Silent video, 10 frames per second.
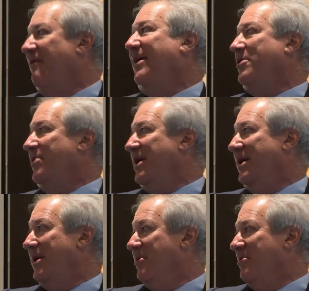of
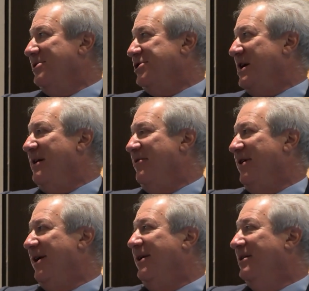equity in Orange
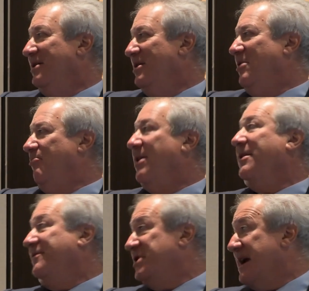County
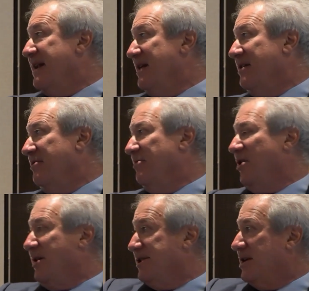relative to any of the other
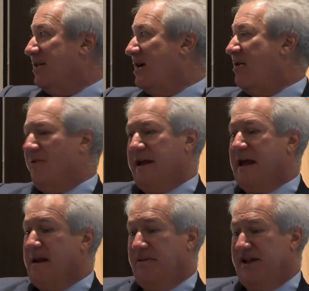markets, I think. I don't think
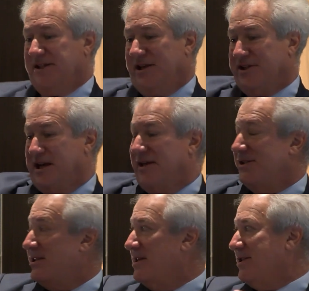any place else
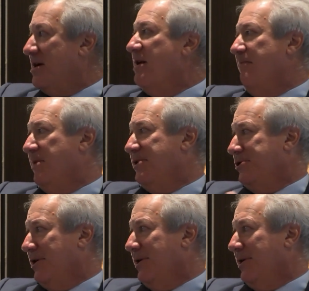has this kind of picture.